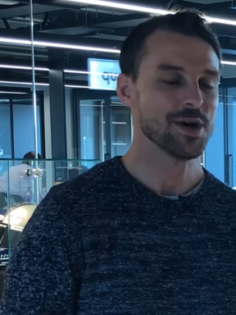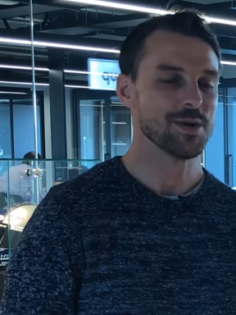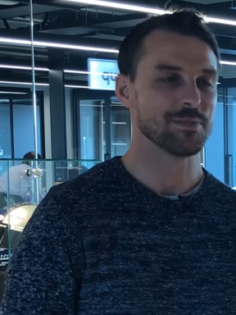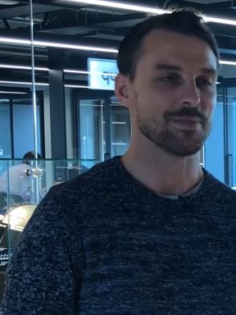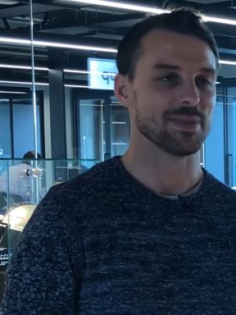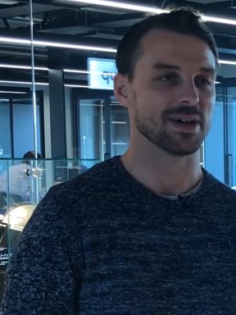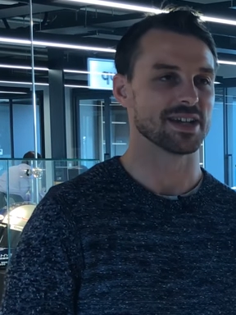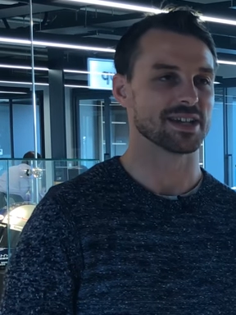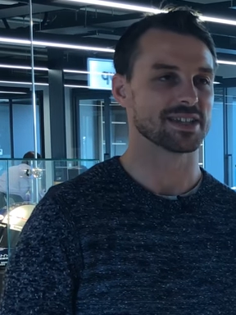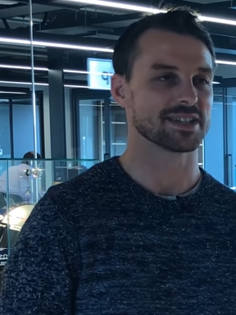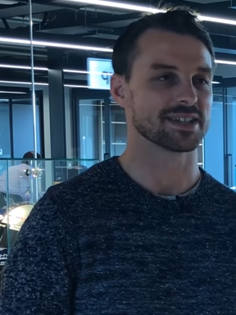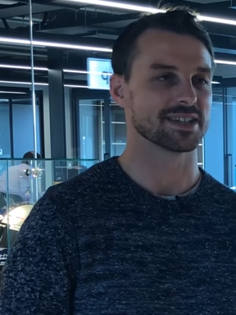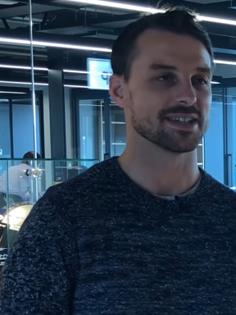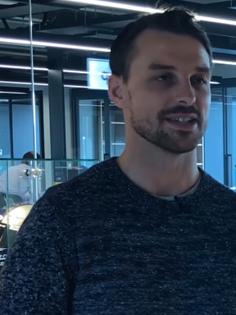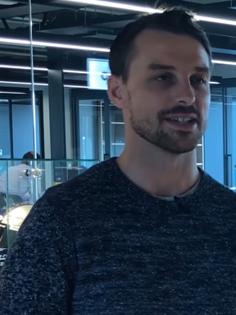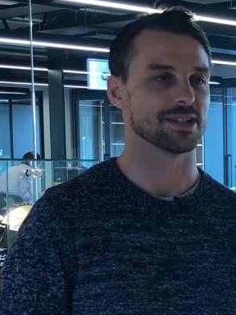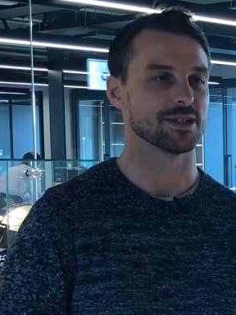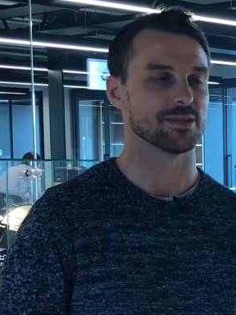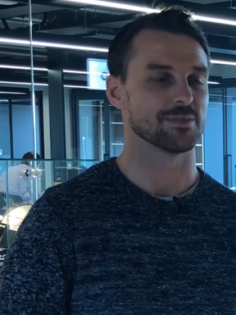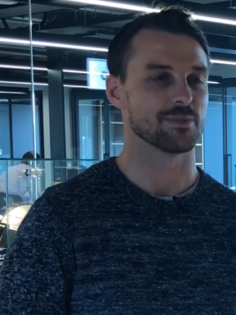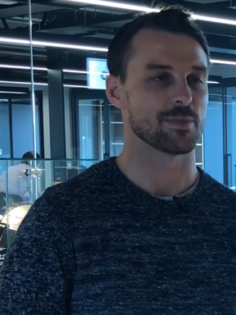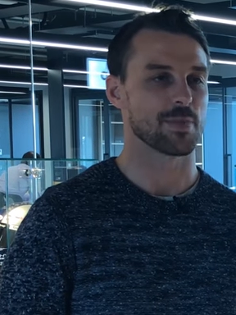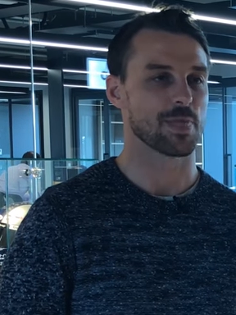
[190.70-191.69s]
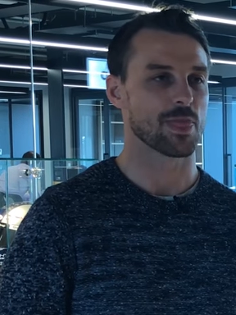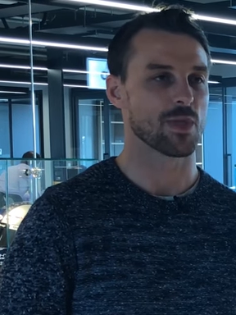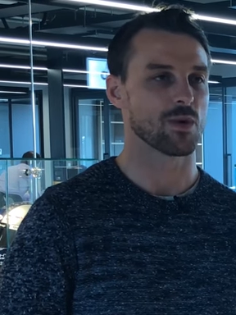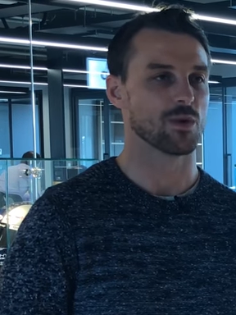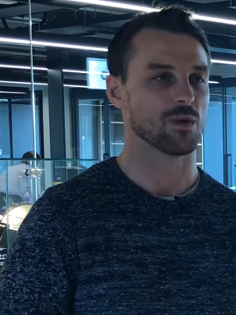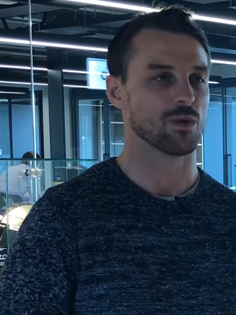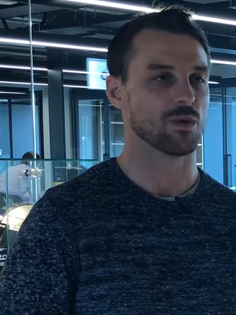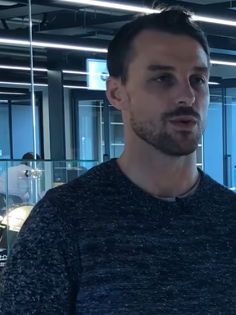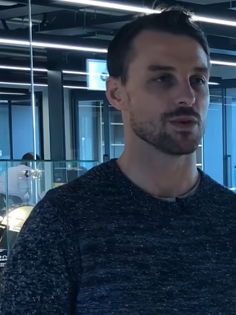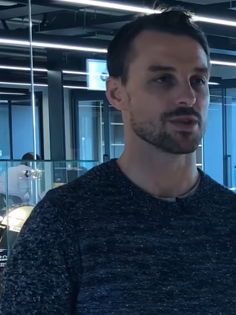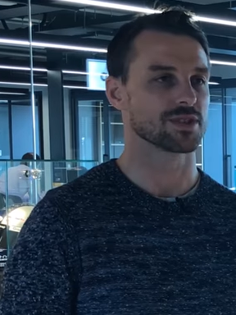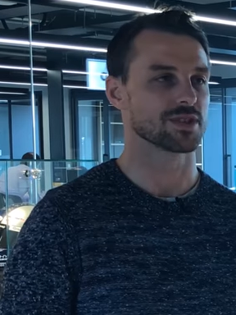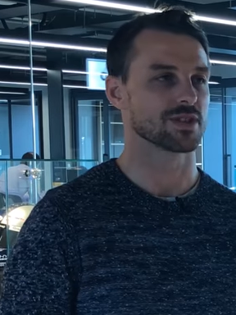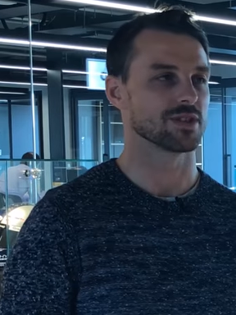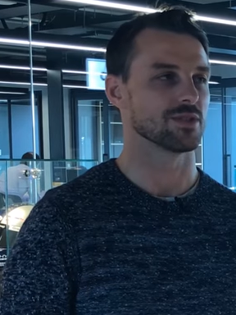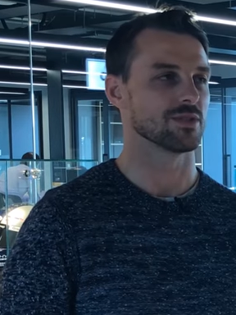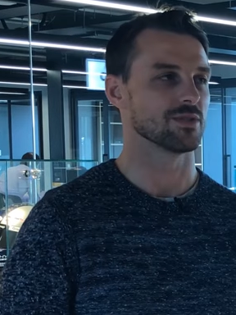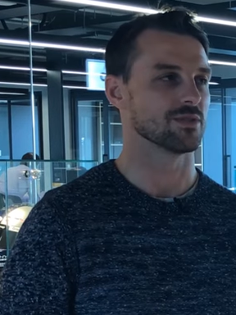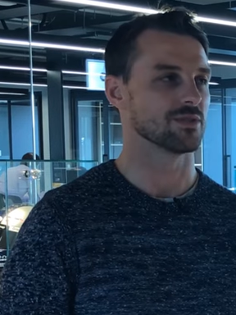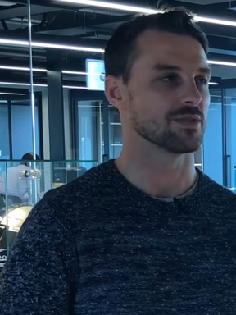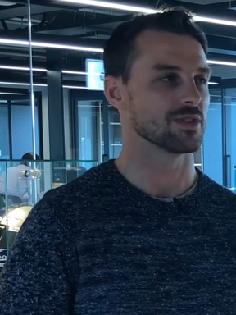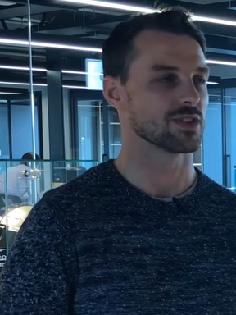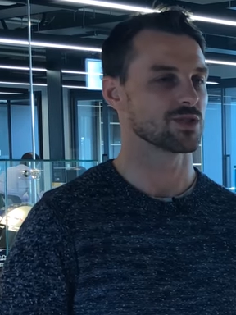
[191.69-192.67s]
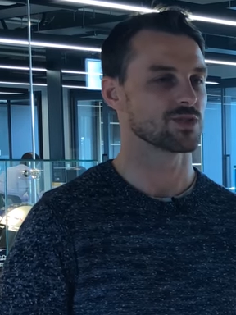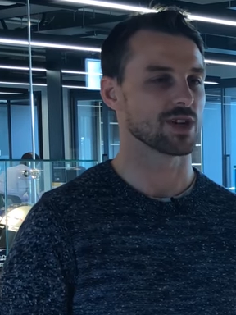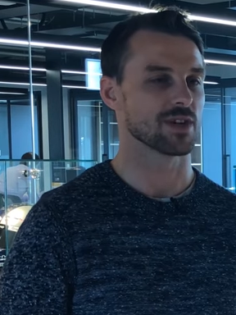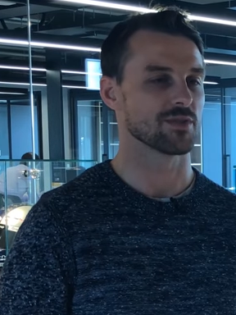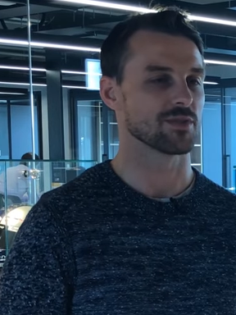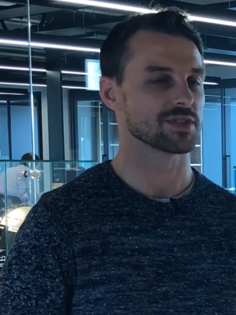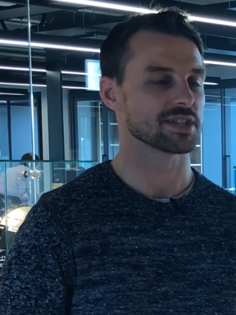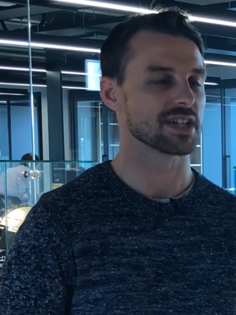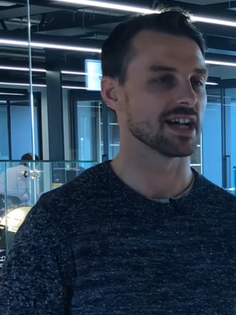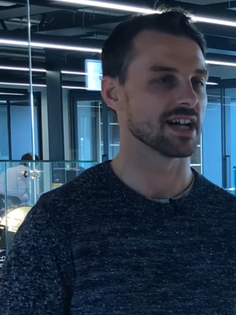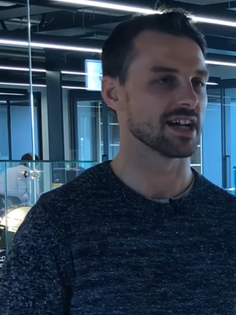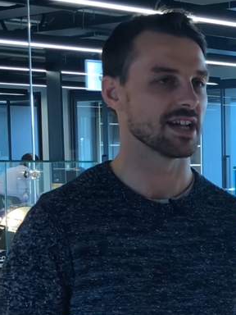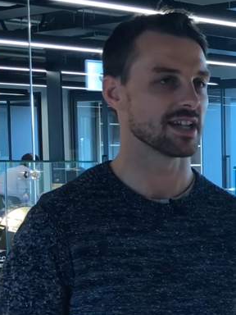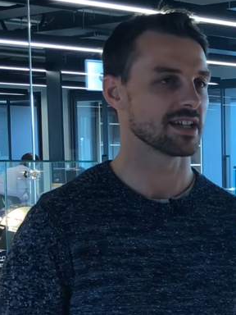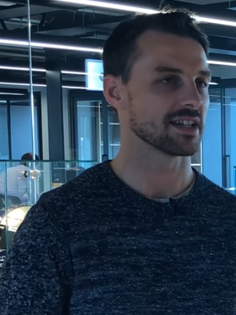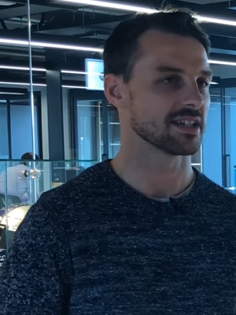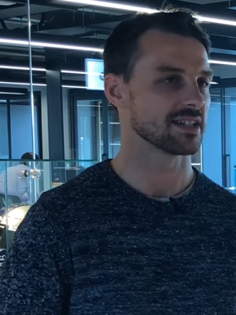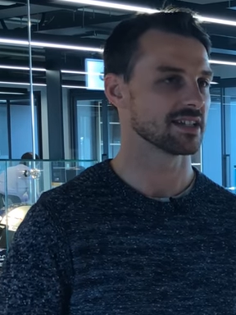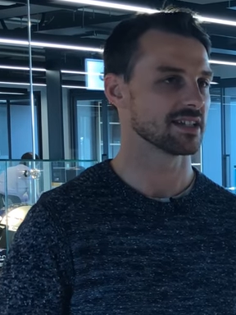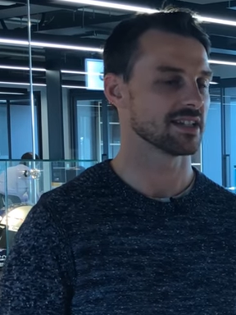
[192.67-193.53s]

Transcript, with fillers: But um, also, the travel's hard,